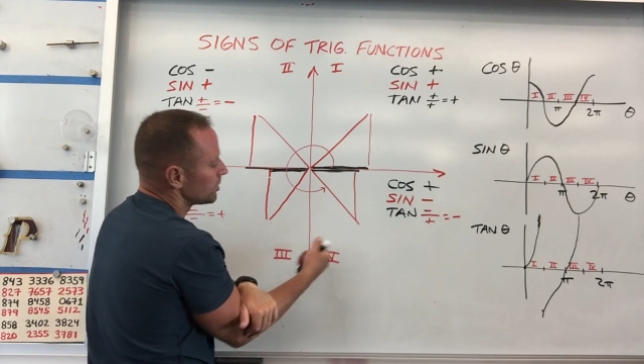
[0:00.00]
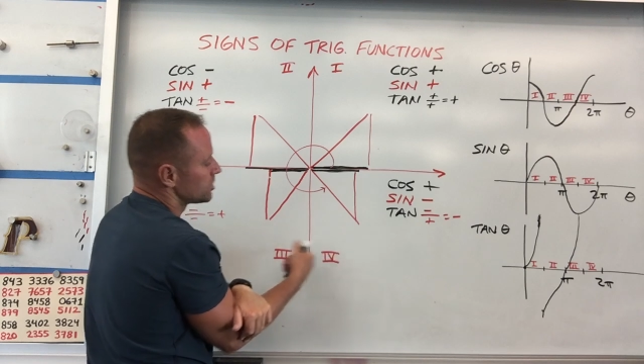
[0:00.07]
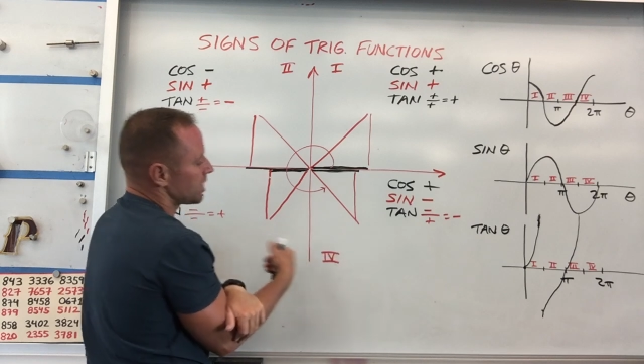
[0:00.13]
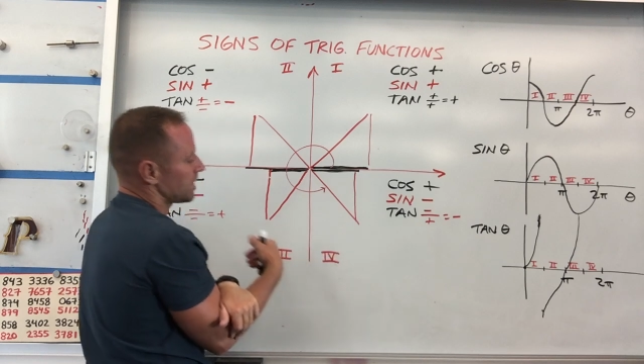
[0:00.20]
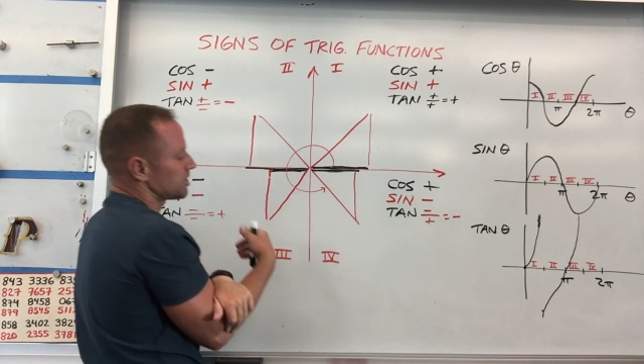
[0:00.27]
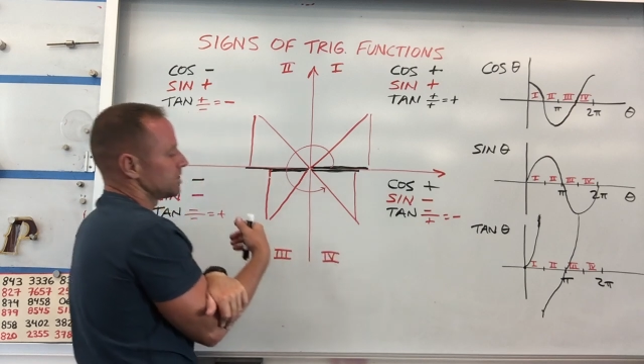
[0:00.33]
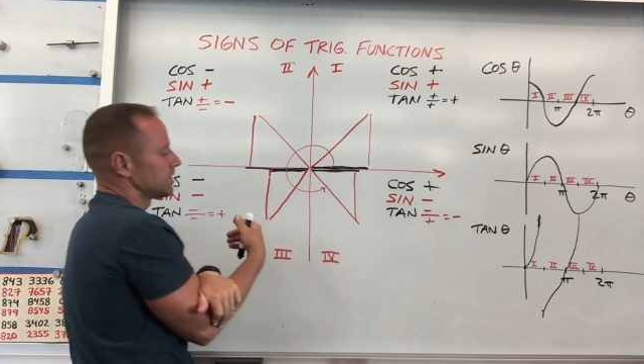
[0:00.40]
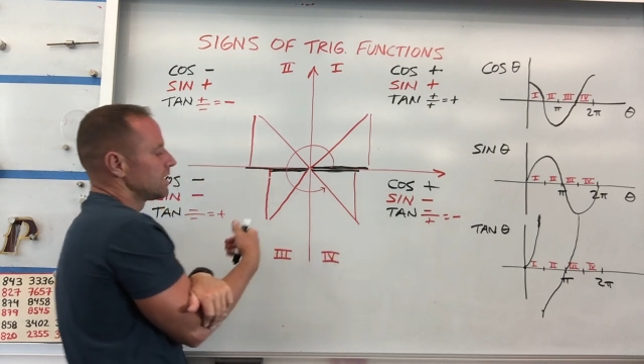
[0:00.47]

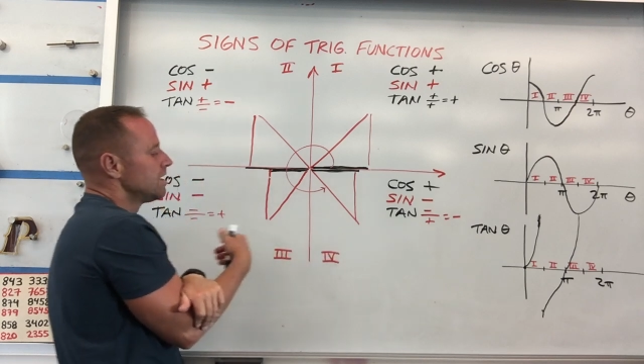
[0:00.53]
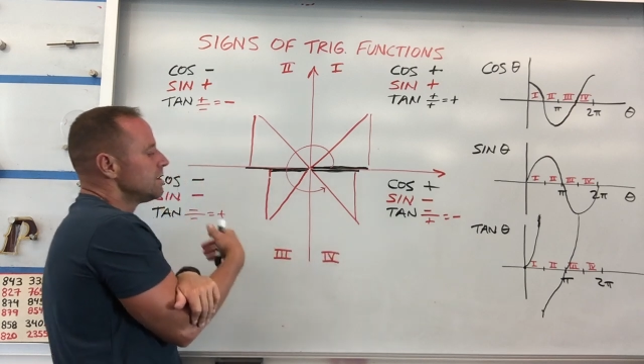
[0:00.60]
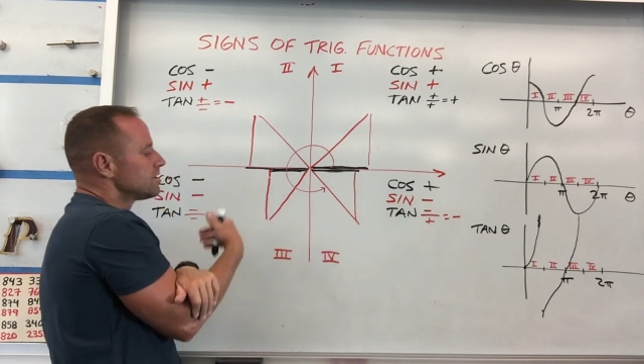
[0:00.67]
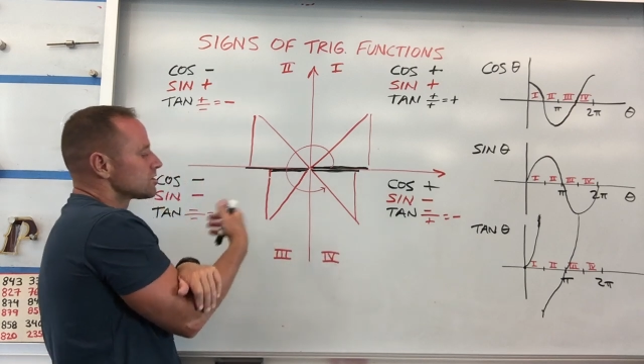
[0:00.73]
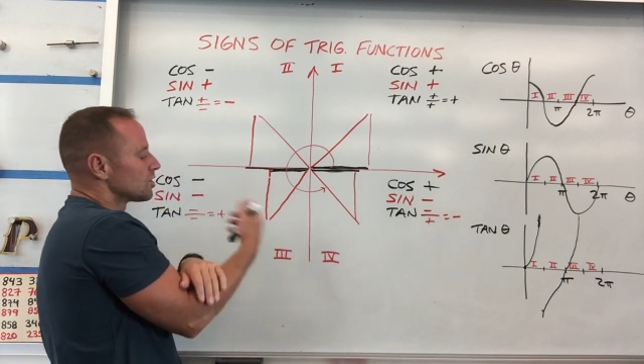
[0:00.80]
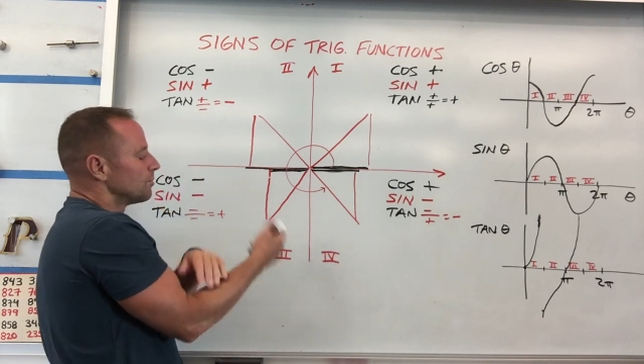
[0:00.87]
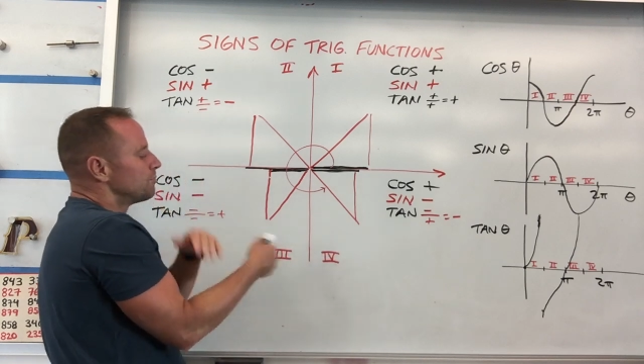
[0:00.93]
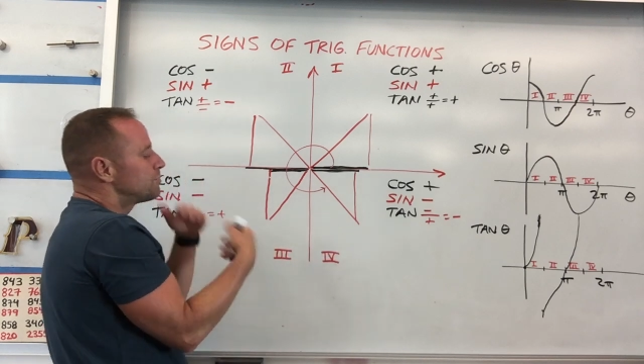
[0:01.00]
projection.
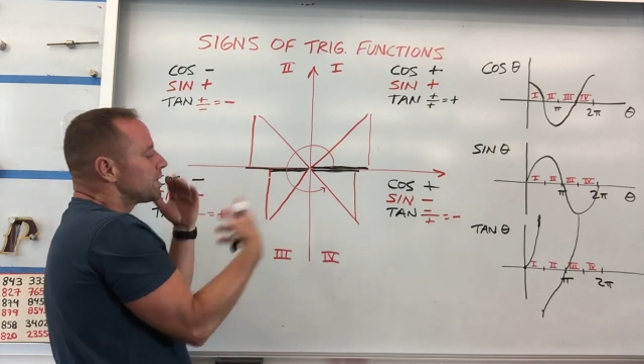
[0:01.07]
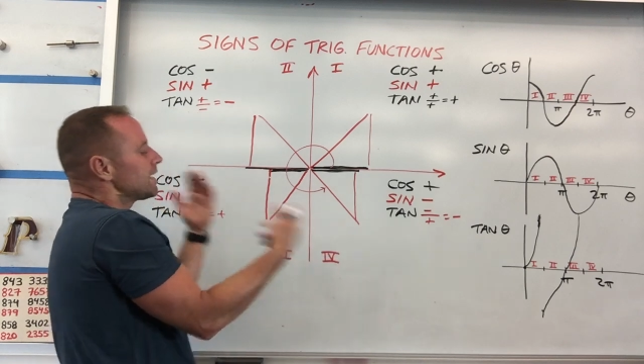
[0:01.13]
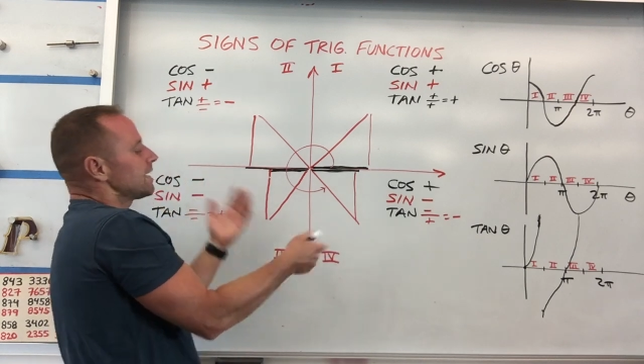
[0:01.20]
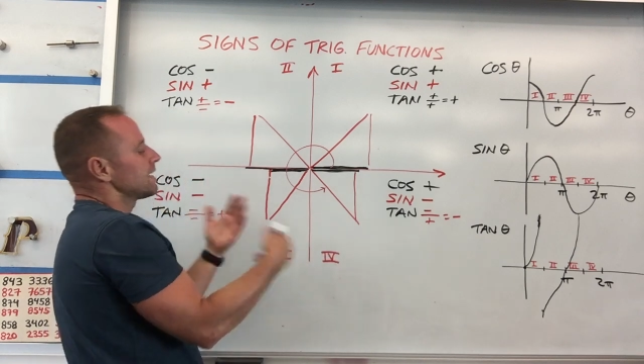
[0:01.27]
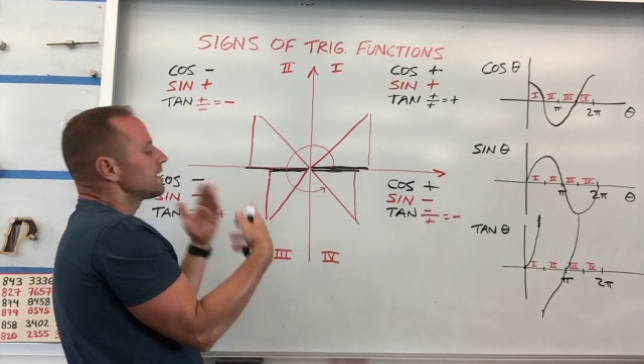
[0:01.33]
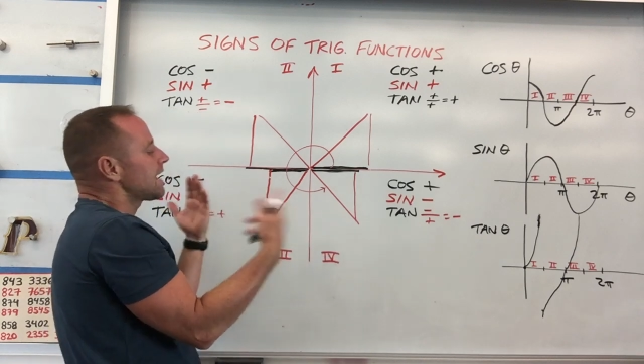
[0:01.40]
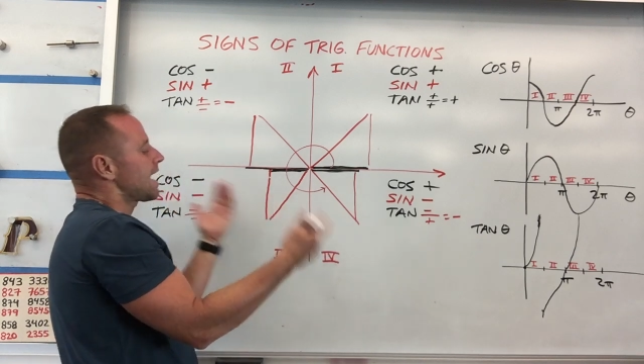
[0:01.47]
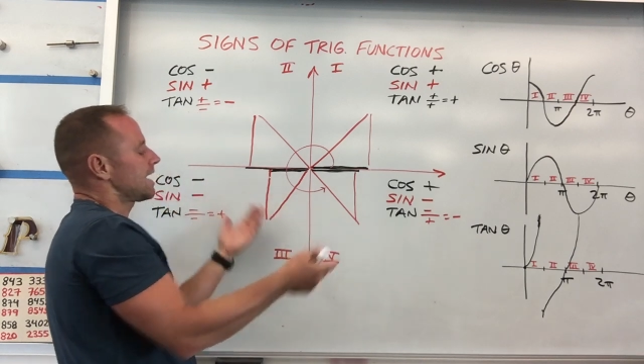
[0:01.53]
So
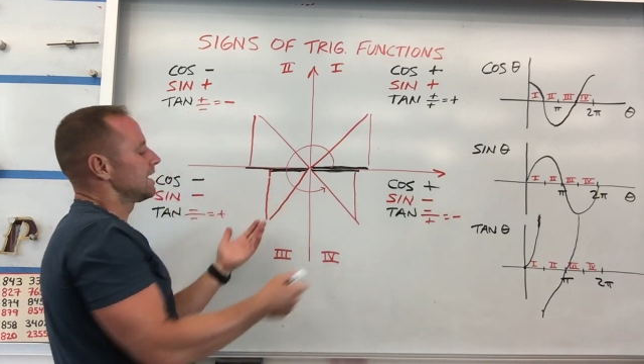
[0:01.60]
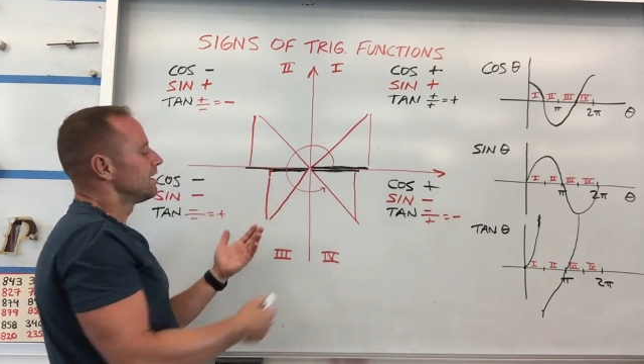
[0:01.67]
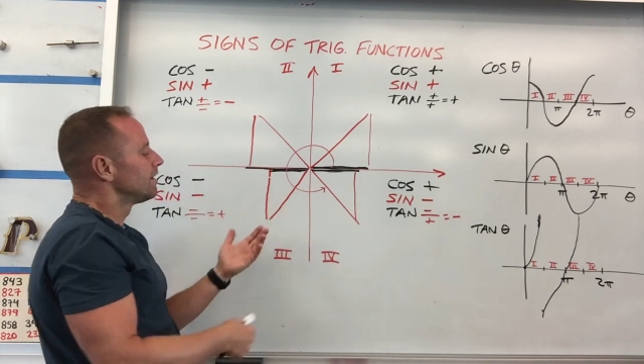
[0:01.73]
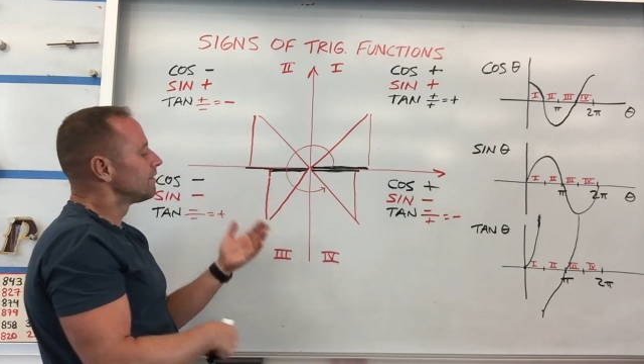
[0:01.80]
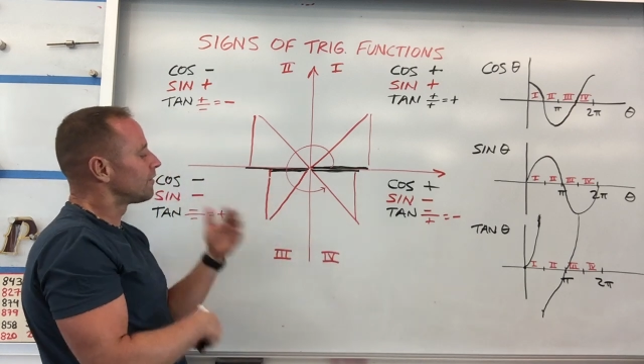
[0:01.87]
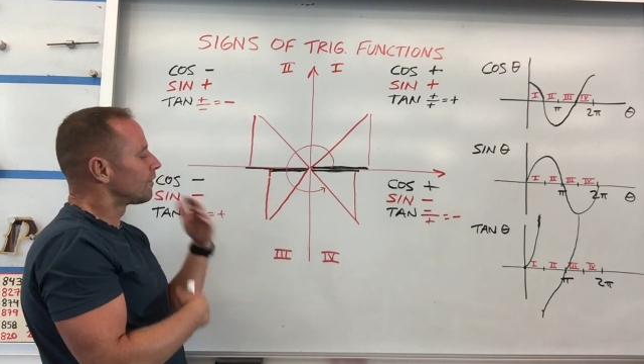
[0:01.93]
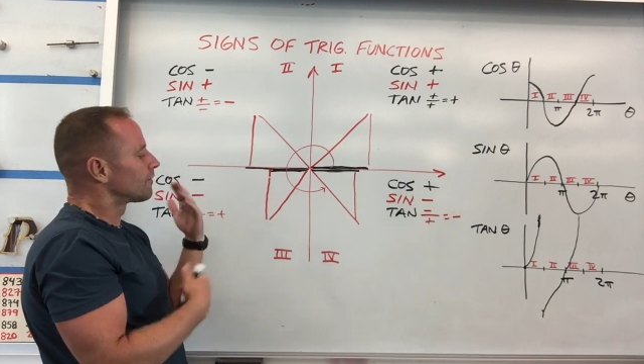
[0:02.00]
big negative